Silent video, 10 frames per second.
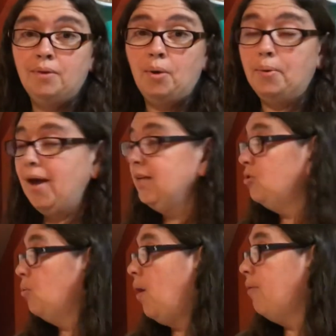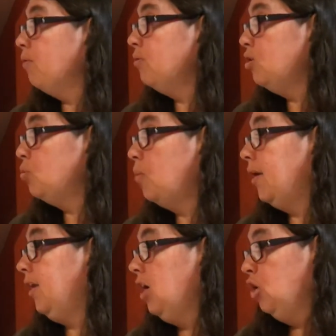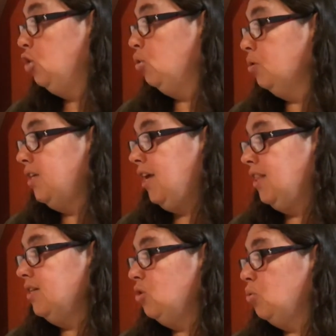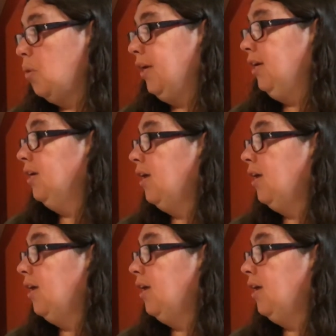Okay, so I wrote the 20. You'll take this 20